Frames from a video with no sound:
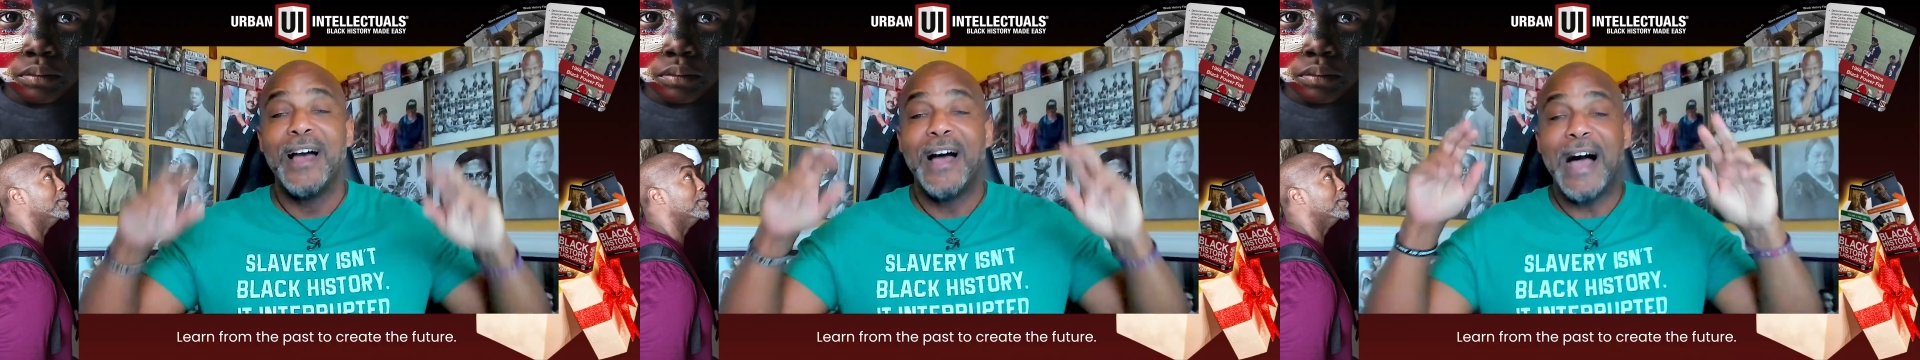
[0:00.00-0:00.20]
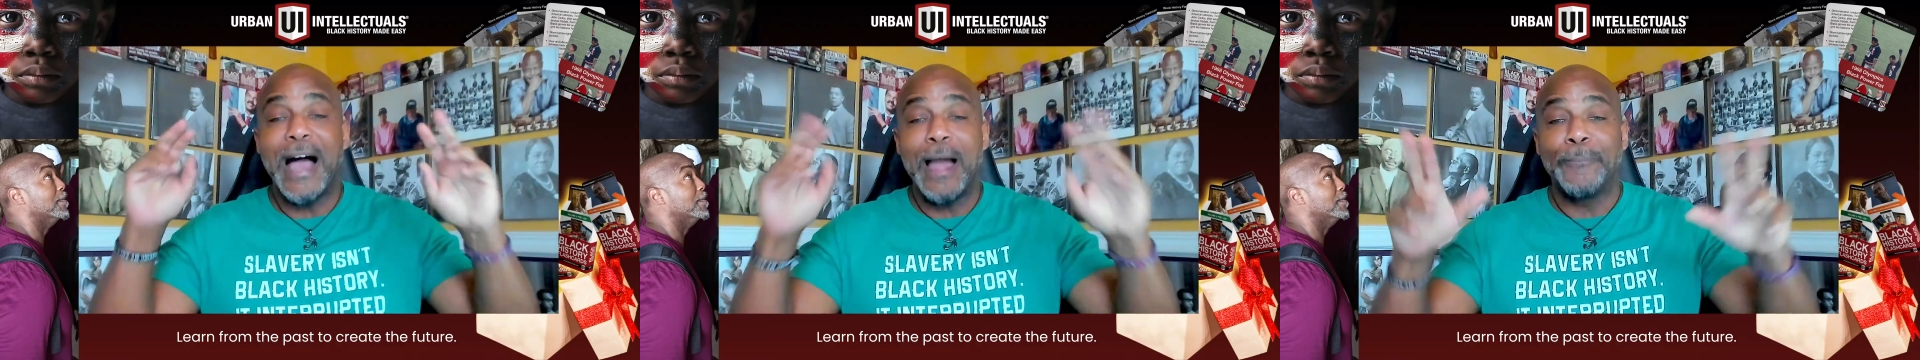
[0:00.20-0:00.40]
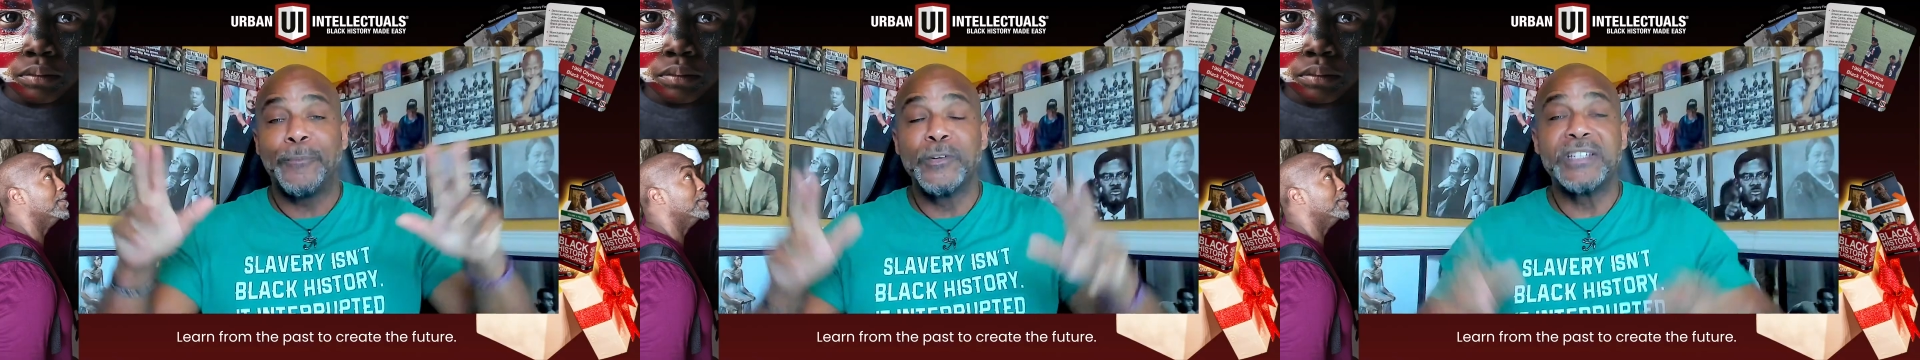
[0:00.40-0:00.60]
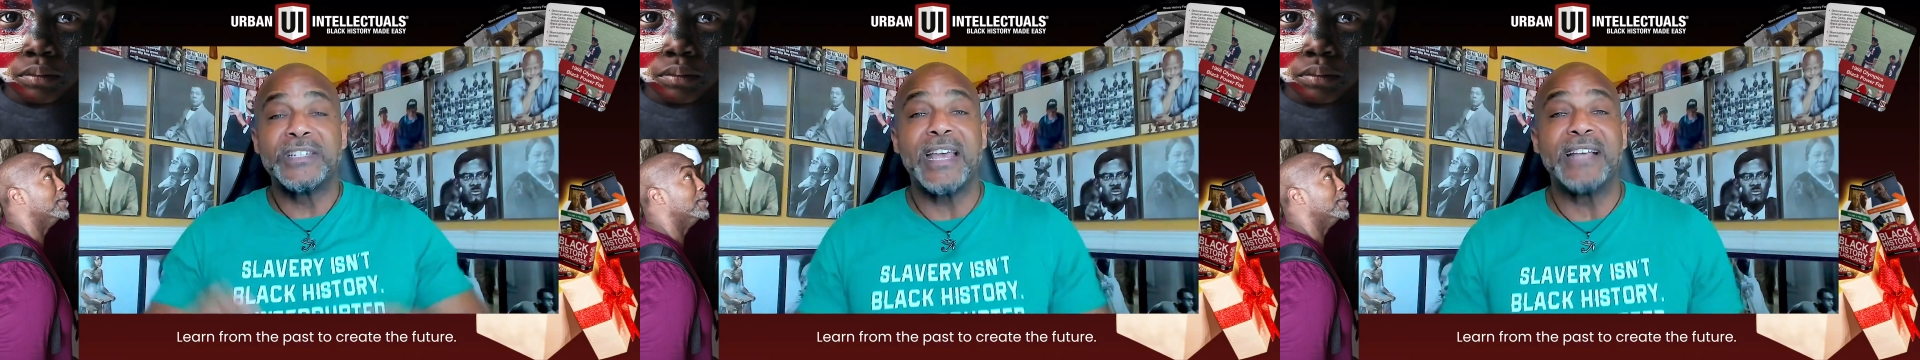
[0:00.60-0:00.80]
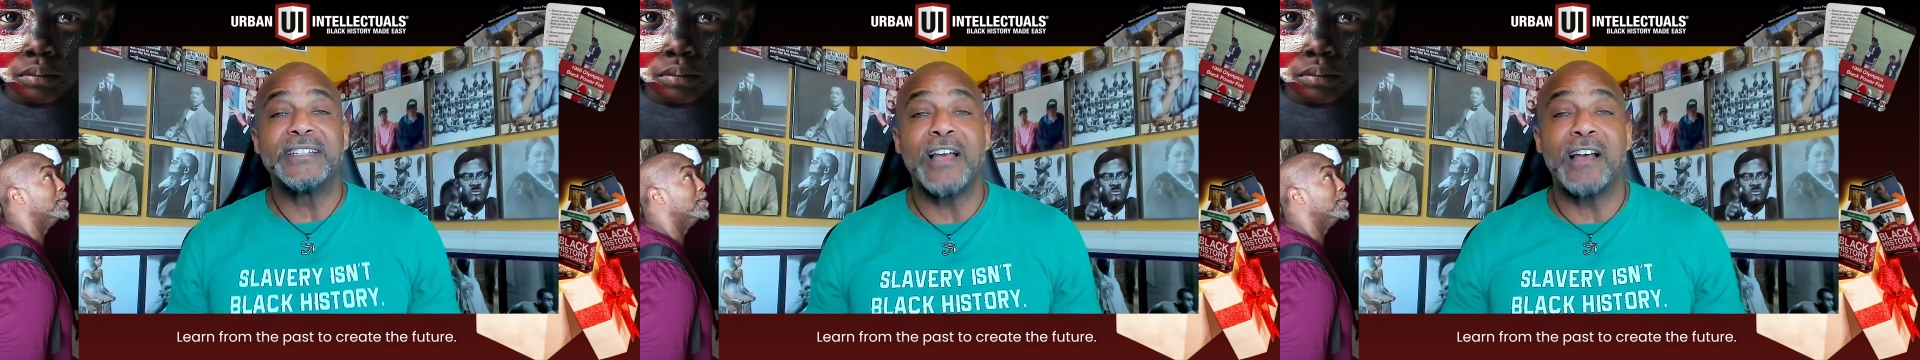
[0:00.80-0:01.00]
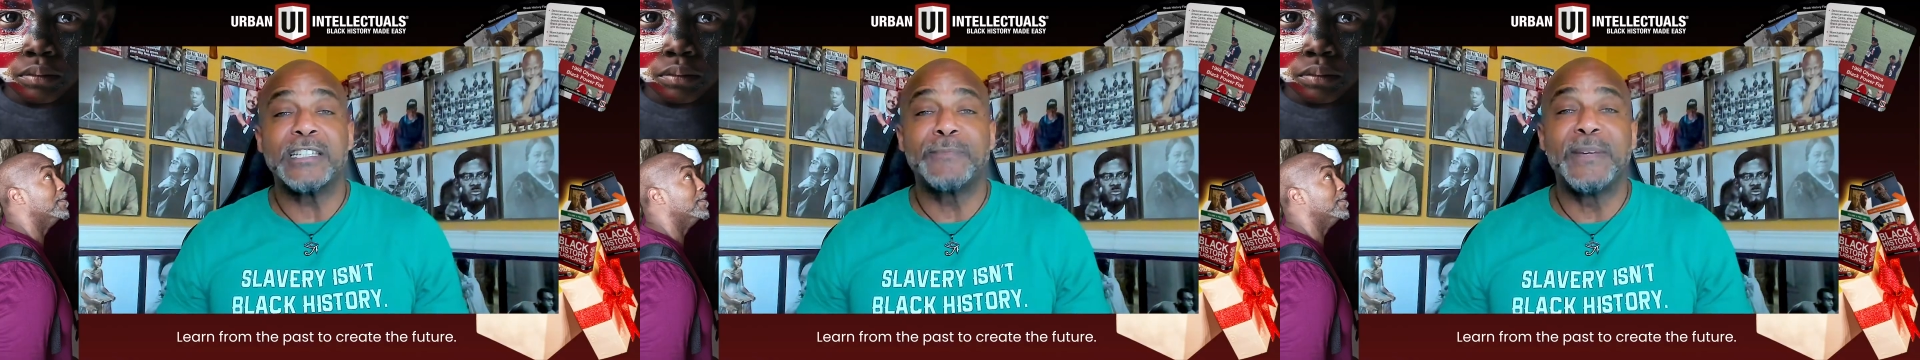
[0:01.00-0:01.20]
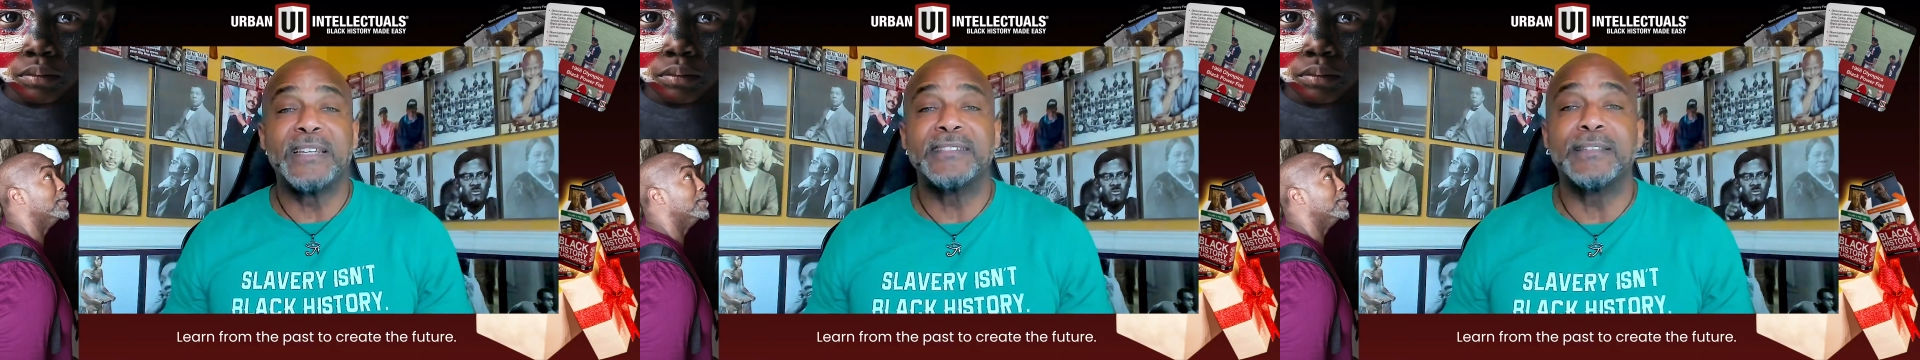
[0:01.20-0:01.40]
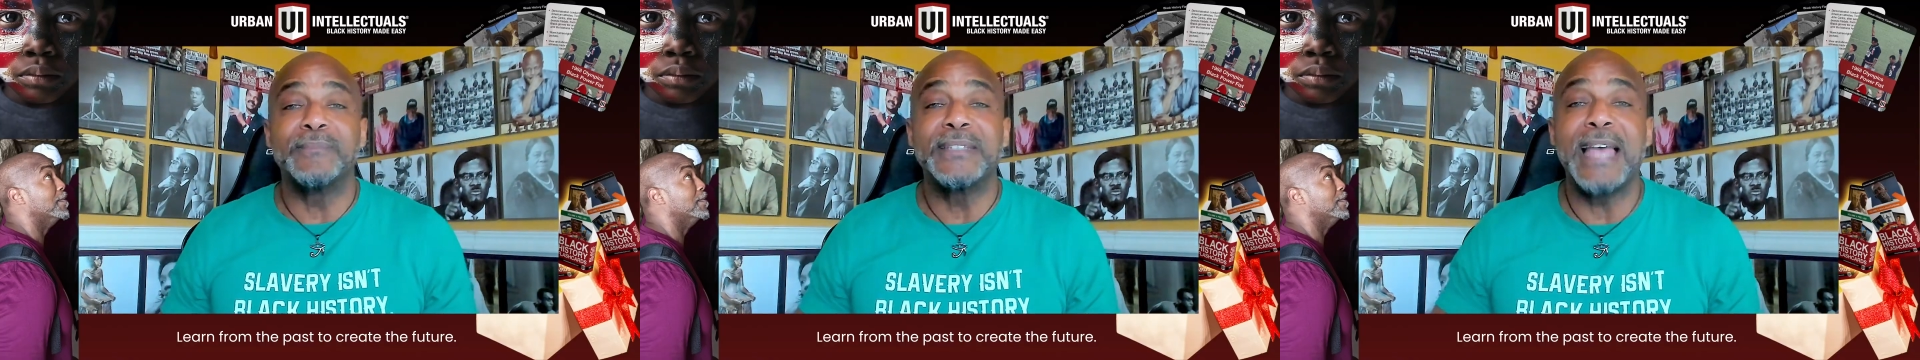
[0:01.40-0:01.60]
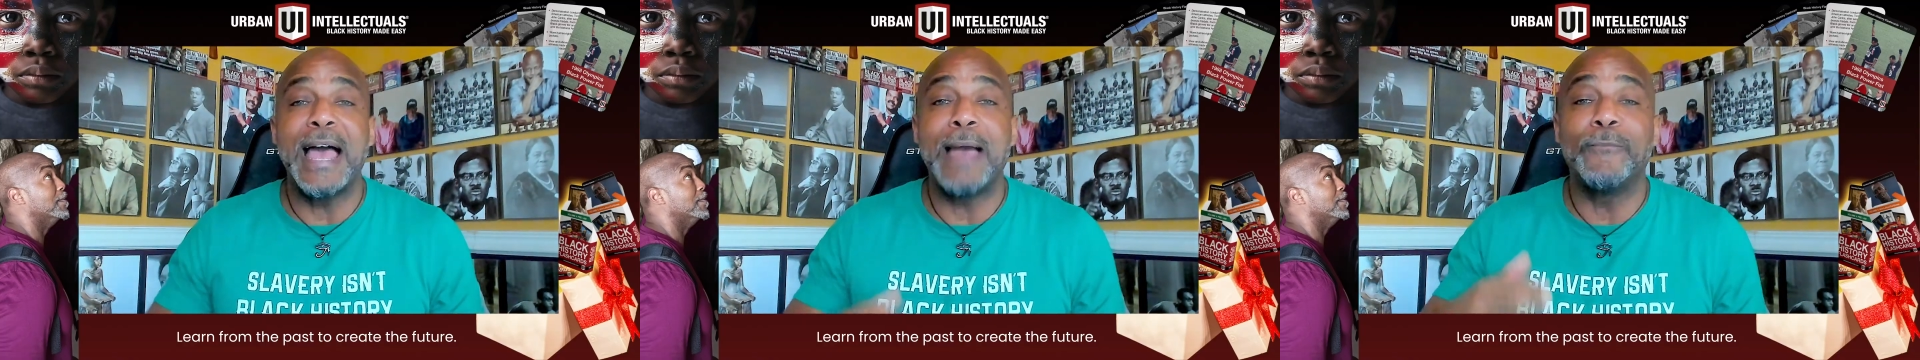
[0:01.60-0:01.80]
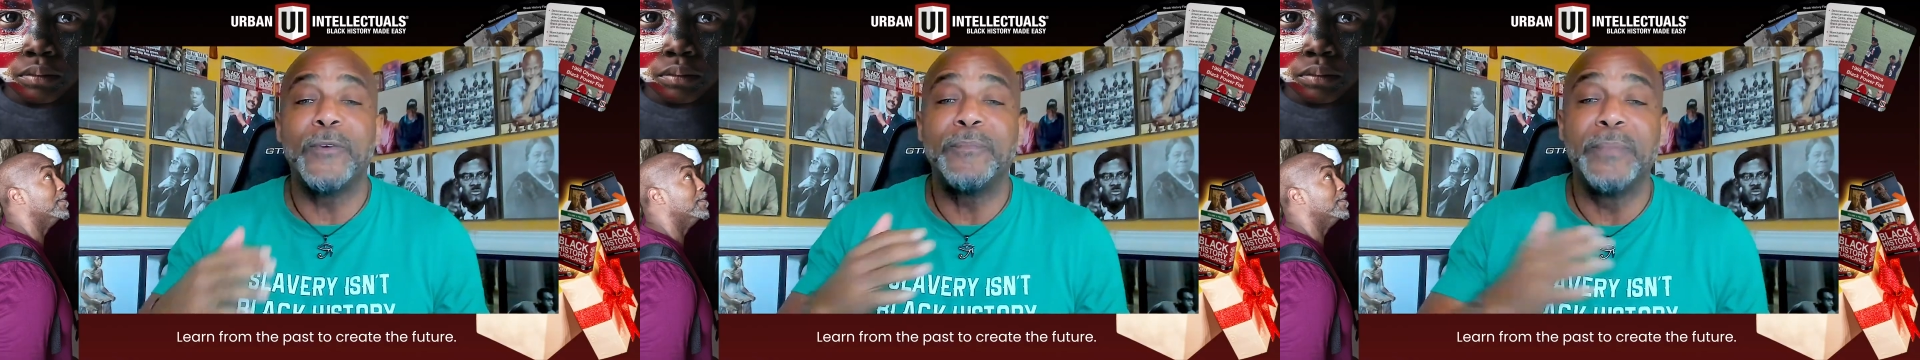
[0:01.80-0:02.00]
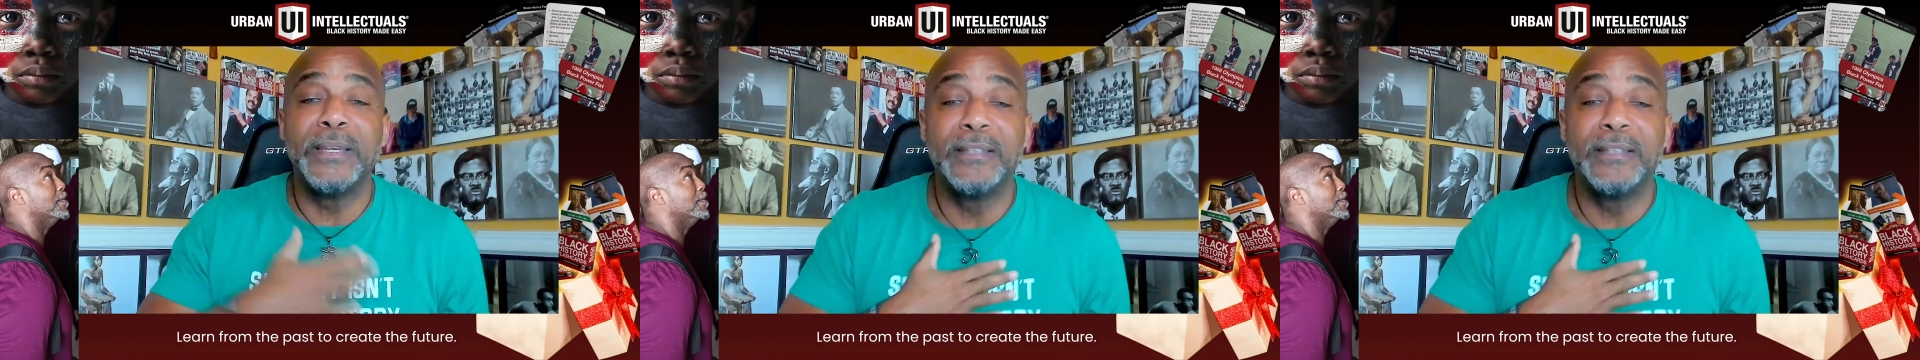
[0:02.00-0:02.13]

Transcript: I appreciate y'all spending some time with me.